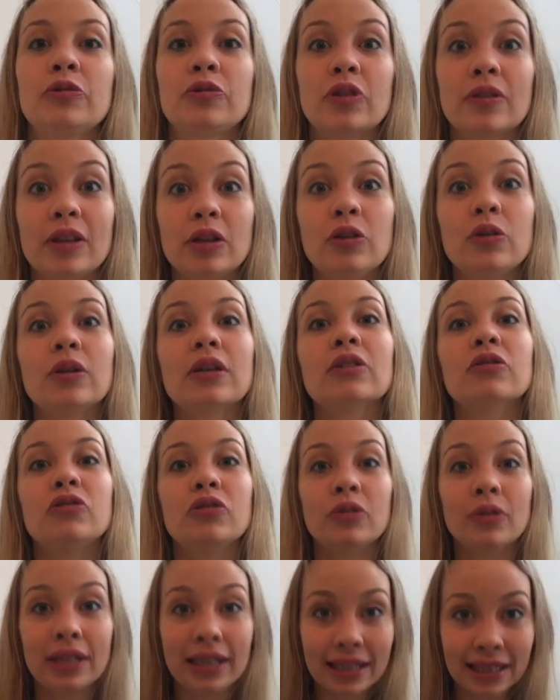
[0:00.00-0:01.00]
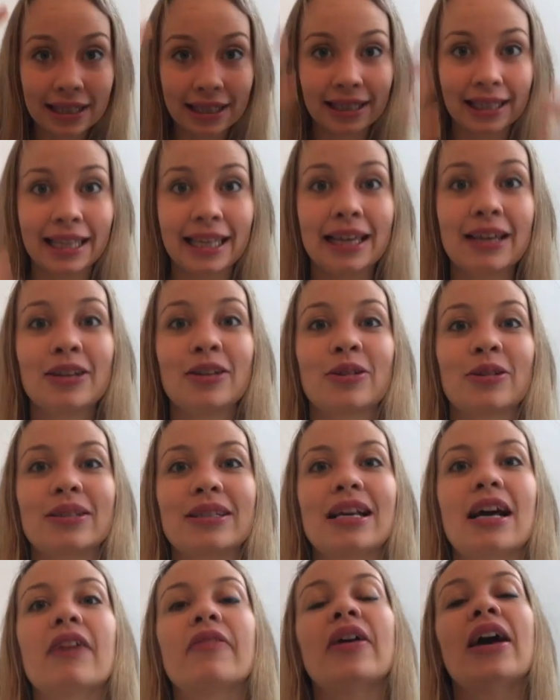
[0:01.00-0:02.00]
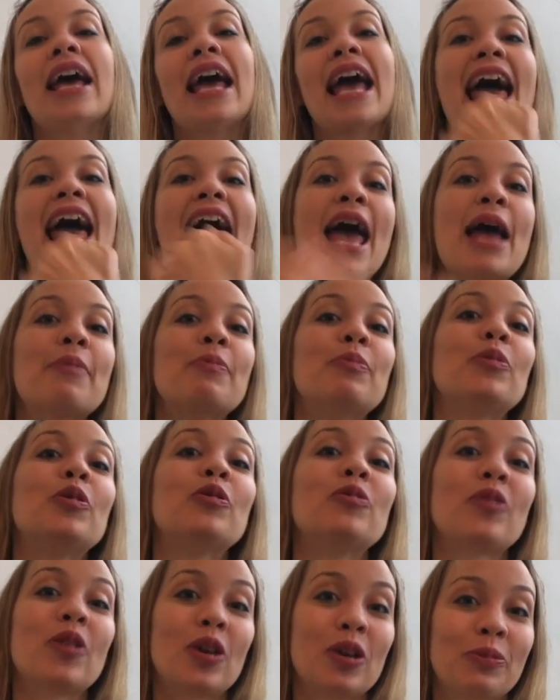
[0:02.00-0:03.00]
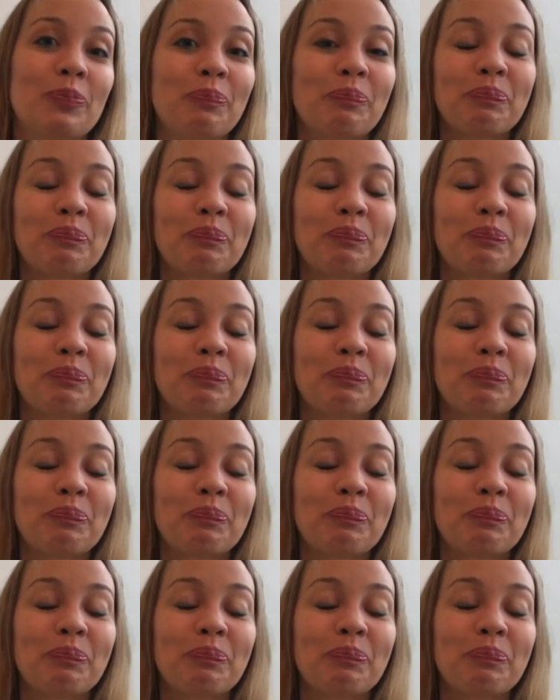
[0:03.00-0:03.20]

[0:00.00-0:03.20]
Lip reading: so that you can truly clear yourself and move on.